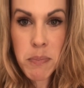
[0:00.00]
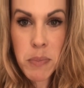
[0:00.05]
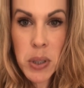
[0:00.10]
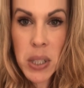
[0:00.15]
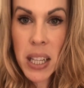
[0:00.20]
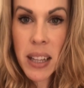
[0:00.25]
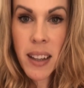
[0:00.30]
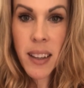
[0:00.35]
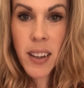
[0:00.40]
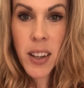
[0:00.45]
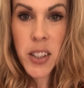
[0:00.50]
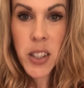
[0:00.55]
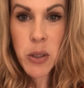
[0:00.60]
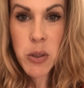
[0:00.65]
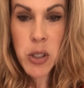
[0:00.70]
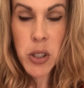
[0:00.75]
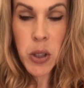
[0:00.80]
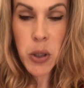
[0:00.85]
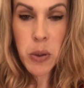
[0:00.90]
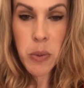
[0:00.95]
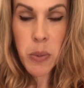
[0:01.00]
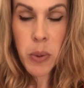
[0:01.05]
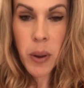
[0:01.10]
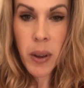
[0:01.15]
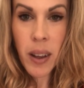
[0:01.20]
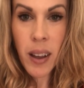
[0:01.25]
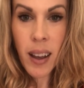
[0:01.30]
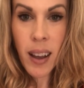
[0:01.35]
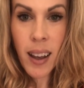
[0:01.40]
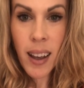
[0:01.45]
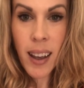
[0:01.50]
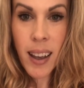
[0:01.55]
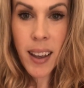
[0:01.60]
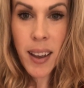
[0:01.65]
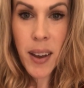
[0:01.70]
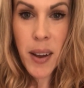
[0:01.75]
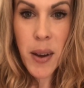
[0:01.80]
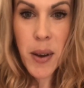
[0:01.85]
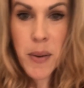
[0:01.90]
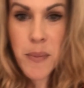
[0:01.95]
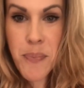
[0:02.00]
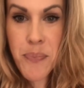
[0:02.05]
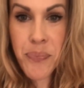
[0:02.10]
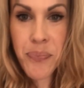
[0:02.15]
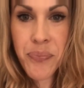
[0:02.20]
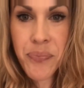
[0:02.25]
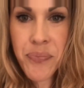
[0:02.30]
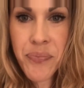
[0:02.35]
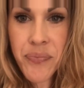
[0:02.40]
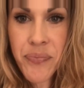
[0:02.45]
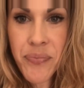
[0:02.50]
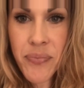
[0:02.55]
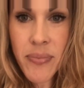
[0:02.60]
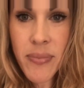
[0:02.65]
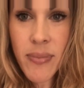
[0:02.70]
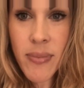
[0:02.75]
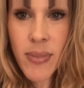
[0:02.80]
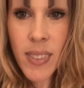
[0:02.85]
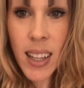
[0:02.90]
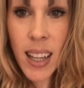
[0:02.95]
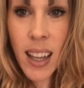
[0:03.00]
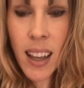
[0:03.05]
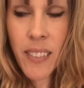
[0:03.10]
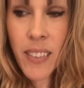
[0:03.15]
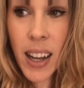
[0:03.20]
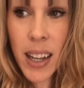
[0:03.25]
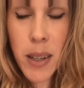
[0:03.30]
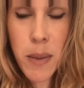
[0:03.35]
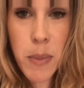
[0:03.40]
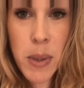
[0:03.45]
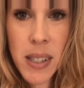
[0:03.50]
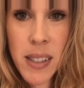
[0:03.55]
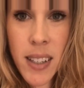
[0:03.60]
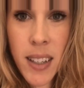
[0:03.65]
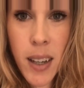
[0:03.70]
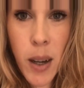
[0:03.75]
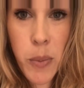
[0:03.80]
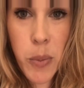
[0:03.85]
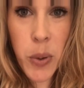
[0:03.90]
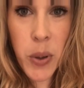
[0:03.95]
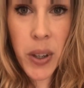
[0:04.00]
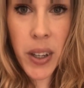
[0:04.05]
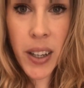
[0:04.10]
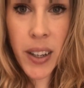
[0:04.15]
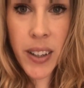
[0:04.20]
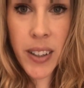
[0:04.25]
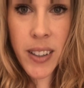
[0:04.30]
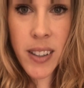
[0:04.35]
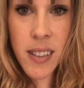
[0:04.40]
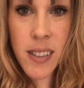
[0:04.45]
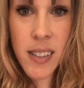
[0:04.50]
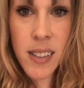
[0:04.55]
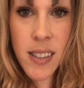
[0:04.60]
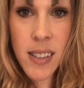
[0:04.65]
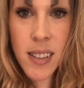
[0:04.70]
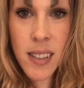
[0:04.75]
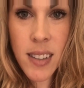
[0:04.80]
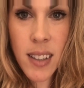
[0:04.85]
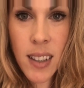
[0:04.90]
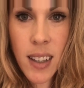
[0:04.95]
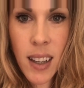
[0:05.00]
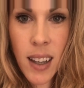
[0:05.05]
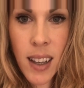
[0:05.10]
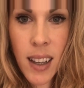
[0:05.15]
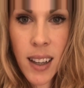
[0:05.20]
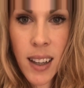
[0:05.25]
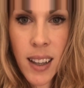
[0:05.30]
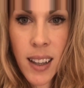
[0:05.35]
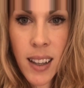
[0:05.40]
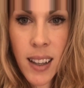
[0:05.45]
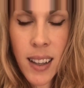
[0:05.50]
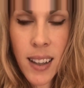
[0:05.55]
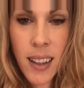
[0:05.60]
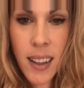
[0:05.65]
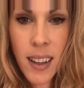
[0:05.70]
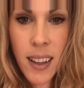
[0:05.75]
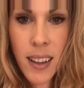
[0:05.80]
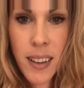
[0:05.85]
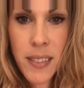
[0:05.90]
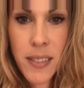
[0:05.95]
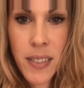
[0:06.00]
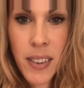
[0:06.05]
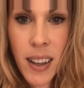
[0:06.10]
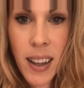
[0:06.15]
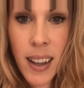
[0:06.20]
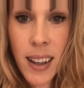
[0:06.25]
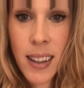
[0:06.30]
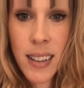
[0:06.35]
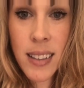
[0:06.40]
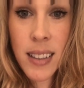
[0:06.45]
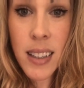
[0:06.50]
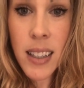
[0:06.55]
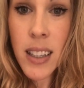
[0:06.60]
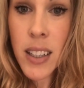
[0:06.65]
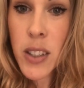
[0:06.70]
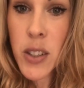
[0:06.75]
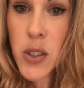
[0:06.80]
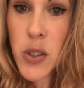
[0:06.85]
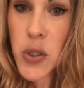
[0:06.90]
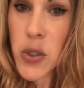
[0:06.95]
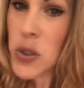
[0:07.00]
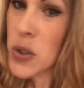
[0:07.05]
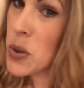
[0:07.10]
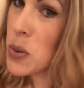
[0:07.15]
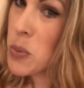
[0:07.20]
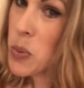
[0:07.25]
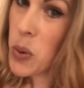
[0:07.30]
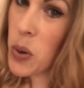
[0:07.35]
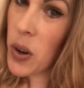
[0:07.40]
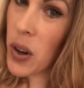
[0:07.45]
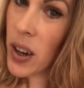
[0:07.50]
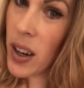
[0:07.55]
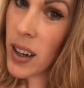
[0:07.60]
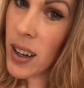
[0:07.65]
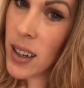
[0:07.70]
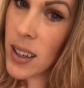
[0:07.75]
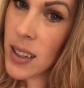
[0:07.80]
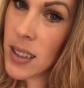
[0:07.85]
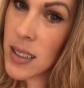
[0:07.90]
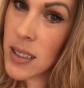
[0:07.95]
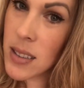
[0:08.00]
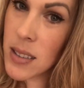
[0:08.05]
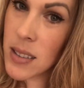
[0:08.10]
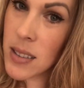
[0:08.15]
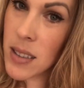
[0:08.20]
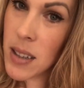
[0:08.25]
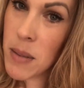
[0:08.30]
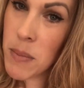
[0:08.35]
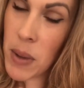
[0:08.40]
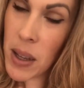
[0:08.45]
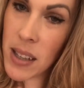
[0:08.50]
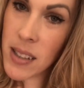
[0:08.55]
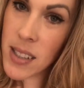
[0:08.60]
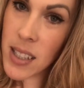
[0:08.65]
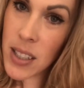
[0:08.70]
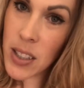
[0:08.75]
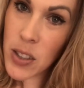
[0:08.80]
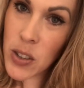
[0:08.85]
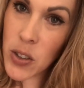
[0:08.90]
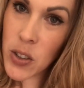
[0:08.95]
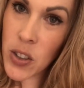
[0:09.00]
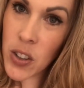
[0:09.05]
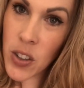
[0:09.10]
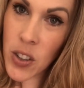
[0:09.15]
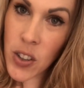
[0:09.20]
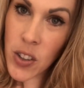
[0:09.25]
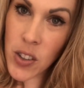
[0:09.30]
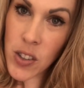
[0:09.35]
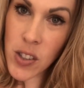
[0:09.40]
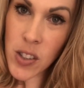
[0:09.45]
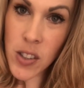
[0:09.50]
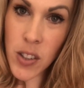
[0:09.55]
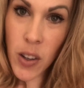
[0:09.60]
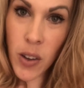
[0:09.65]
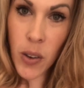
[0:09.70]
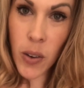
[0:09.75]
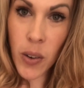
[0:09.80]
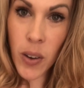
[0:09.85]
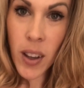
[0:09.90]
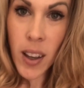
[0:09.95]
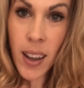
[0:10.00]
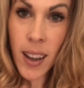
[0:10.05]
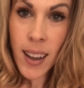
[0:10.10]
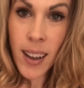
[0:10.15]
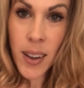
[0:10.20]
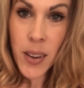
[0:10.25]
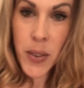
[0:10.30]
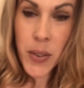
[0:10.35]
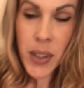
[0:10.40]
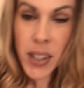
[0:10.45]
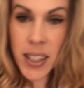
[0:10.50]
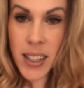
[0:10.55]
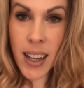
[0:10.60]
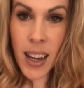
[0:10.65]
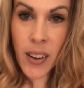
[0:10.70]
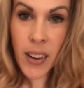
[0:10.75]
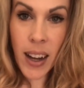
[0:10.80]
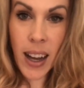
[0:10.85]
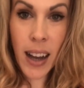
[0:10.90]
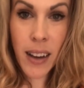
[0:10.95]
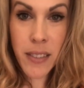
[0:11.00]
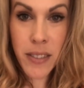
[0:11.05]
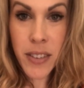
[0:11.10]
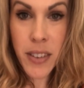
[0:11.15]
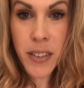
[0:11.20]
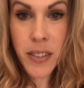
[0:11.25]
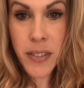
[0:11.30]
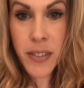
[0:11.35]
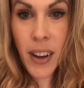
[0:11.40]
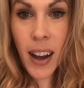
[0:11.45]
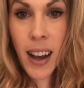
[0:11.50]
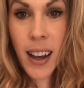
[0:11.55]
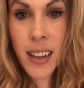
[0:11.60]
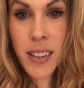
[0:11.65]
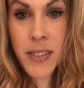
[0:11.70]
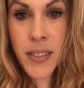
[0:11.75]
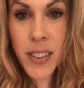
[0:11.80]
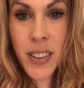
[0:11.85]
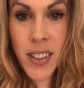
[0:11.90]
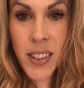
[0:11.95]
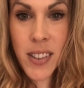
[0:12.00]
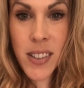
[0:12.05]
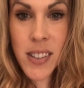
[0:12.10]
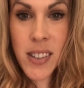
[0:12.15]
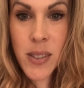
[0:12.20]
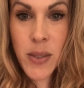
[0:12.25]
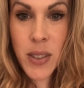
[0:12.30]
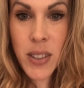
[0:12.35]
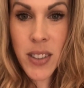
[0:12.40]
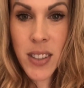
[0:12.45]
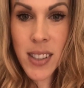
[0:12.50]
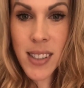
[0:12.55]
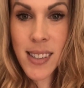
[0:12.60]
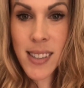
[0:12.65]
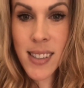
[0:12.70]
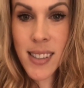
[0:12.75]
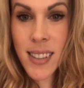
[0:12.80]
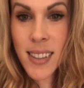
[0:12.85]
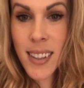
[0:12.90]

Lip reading: put anything on YouTube. I have had a busy couple years. I have had two more amazing little girls, so we now have five girls, which is